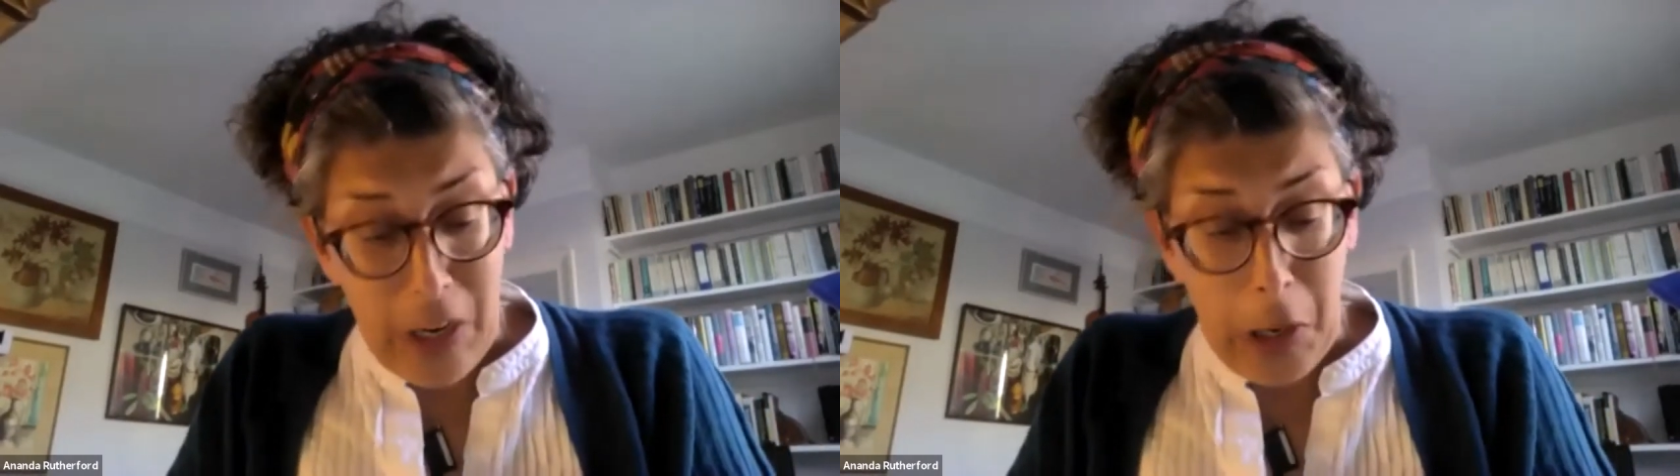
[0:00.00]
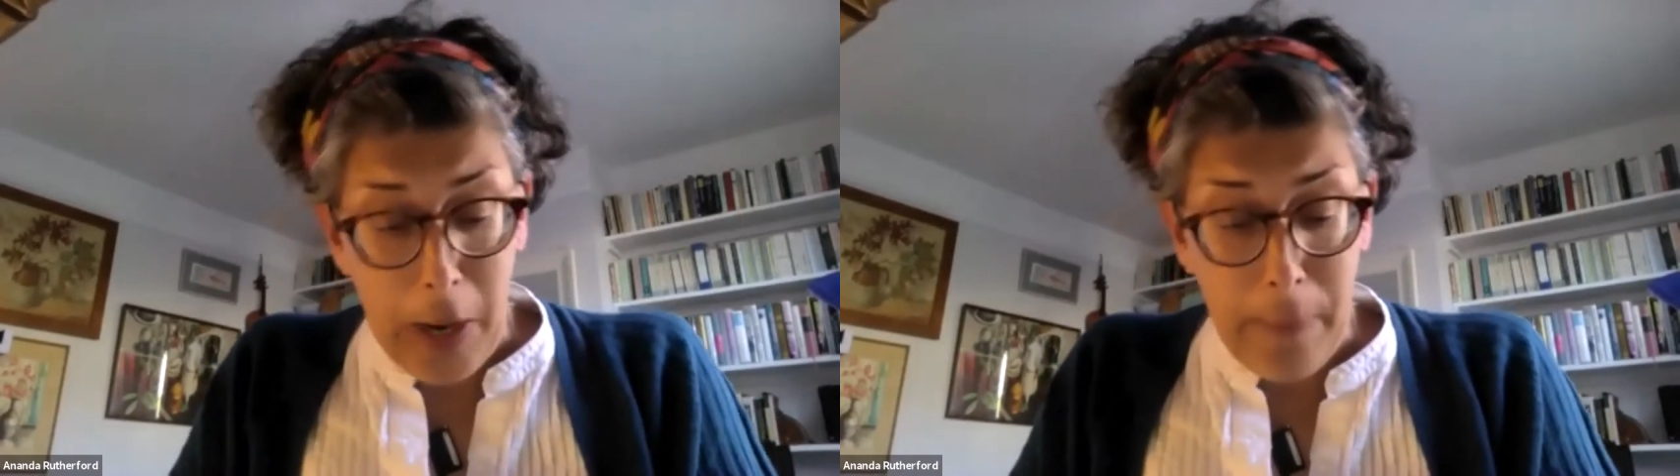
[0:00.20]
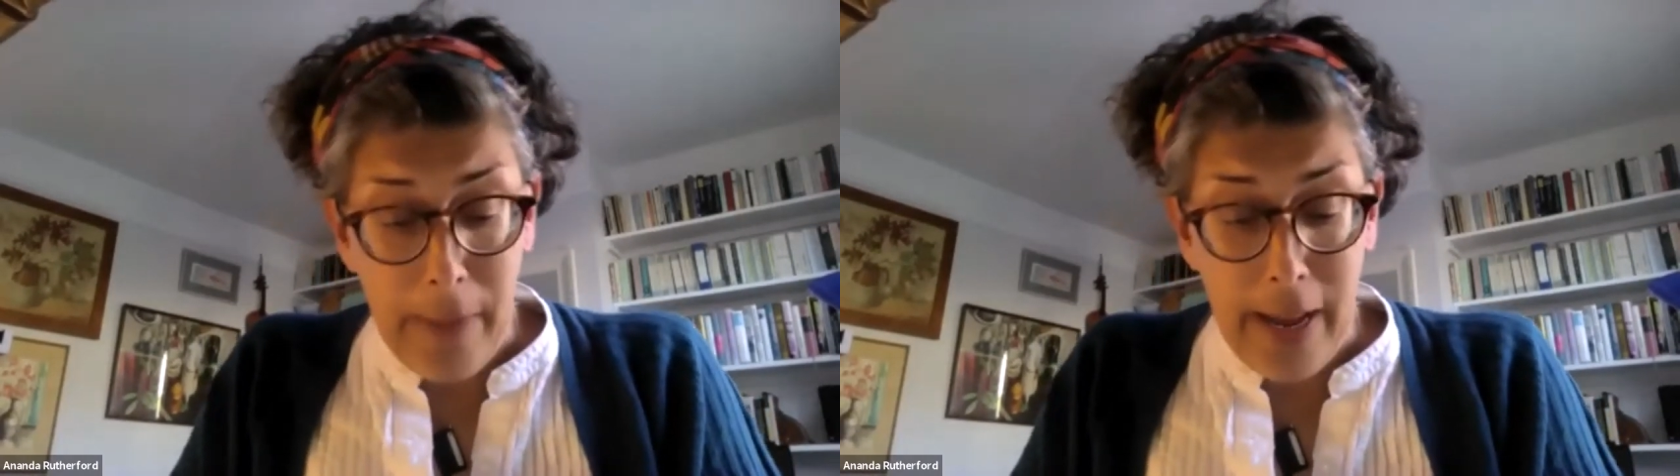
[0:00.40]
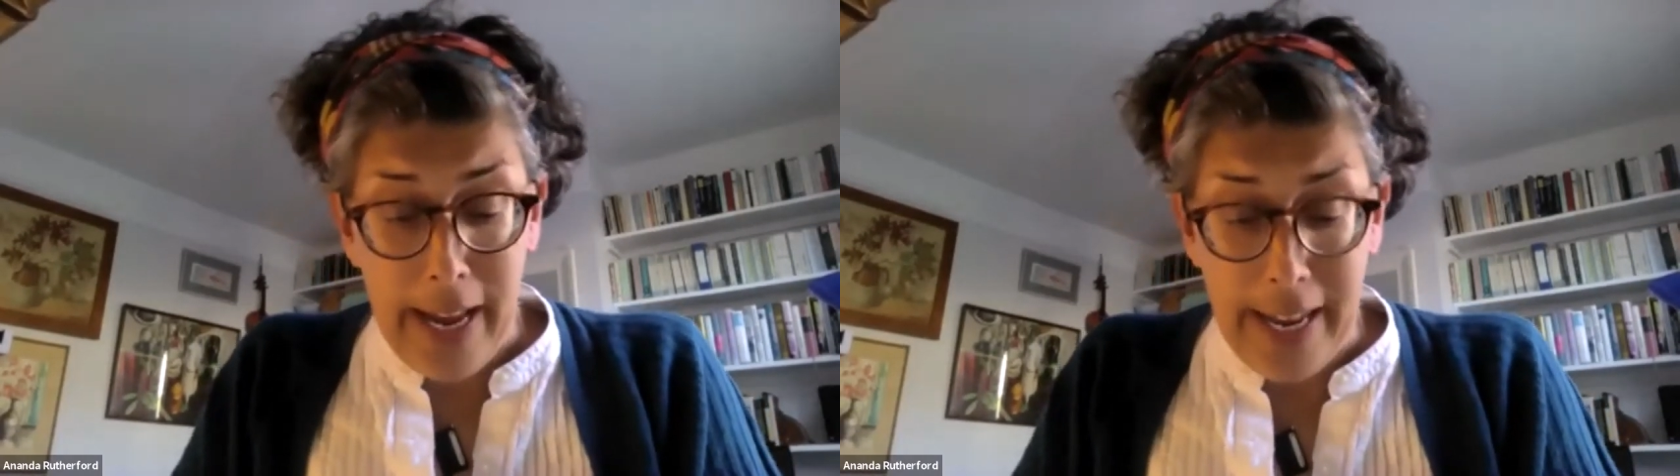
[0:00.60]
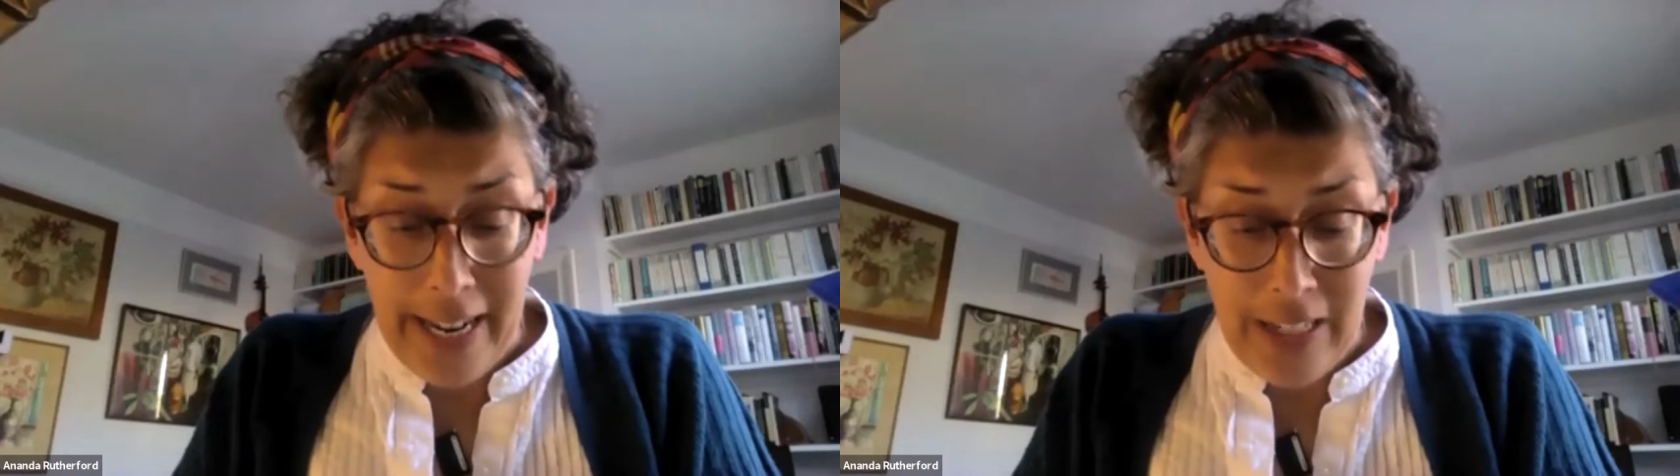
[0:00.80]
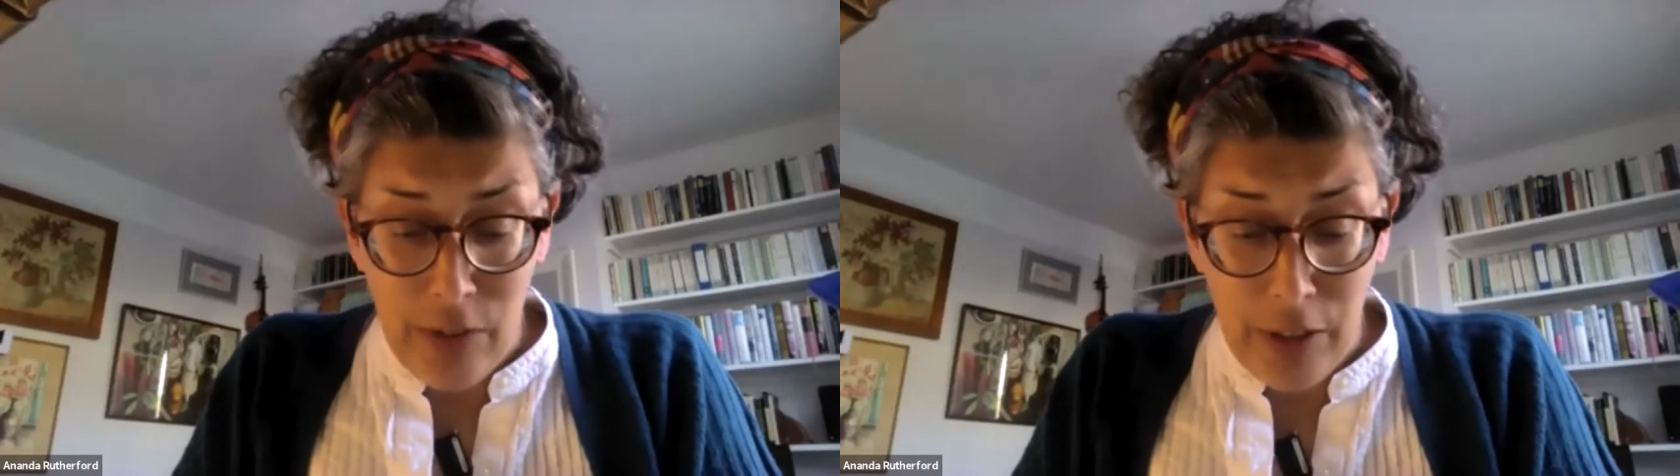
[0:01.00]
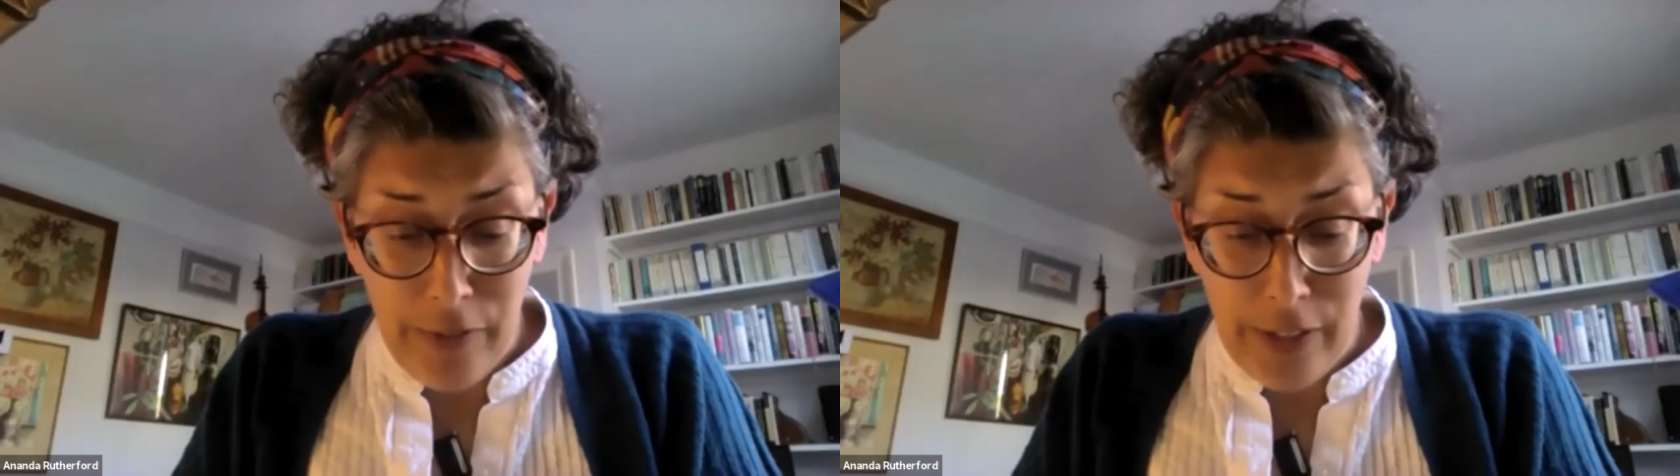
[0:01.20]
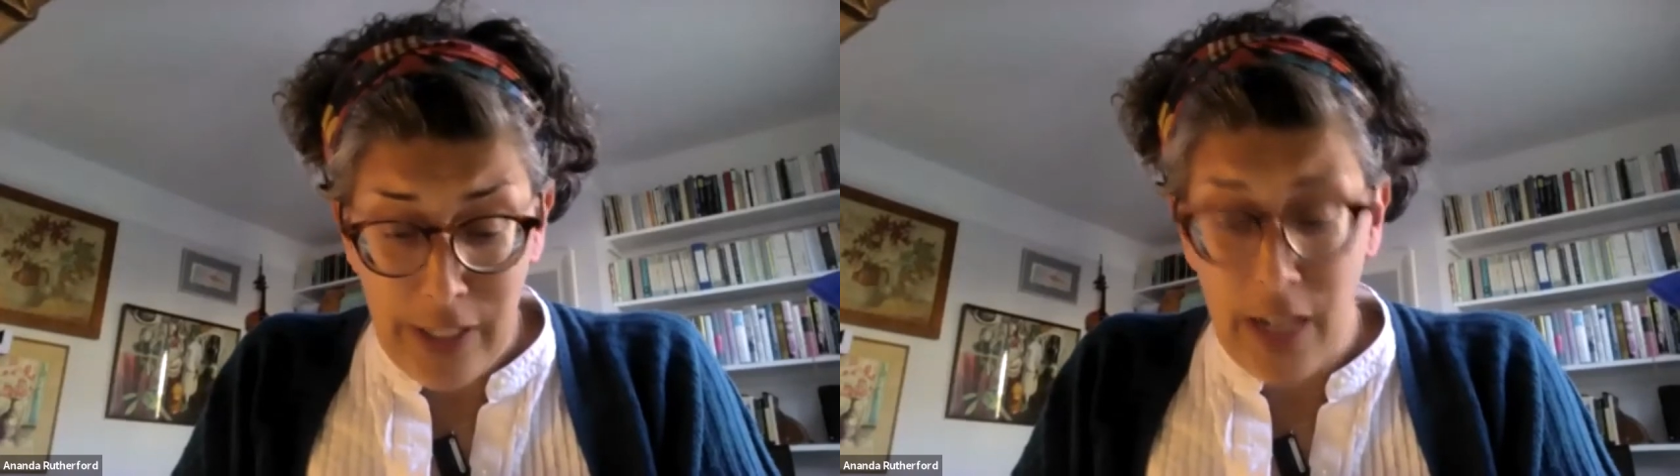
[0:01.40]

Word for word: I'm Ananda Rutherford